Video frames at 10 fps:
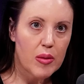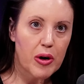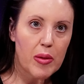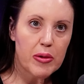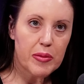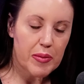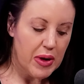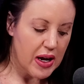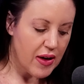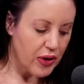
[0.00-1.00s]
problem that
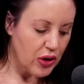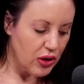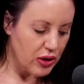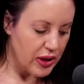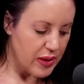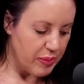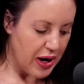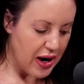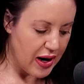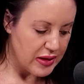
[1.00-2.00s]
may have occurred in the
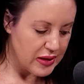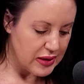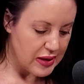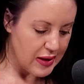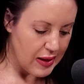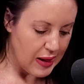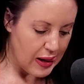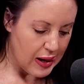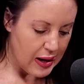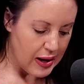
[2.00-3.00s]
past
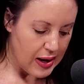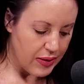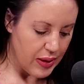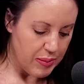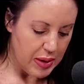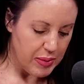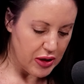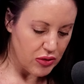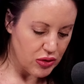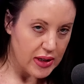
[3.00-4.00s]
that maybe
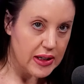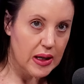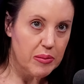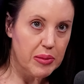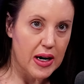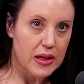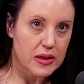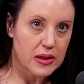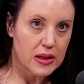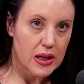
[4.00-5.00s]
you tried to get
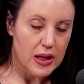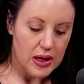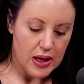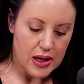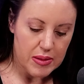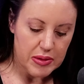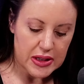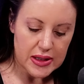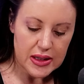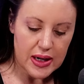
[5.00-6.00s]
past. Um, it
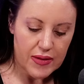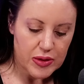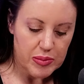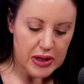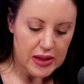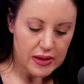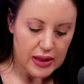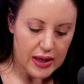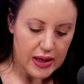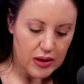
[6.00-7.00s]
doesn't have to mean
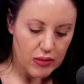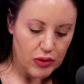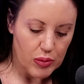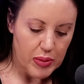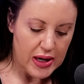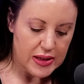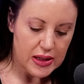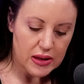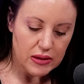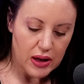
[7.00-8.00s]
like
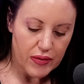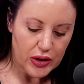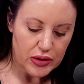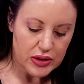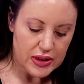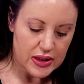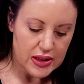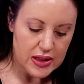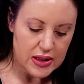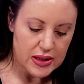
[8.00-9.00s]
romantic lovers. This
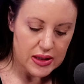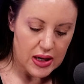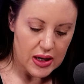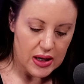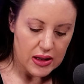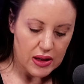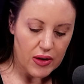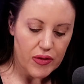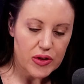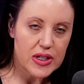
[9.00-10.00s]
is the
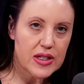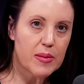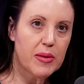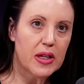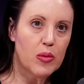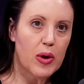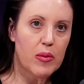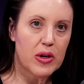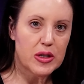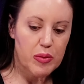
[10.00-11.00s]
lovers is something the way it
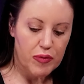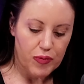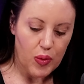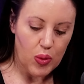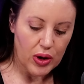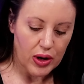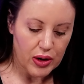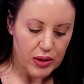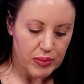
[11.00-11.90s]
was before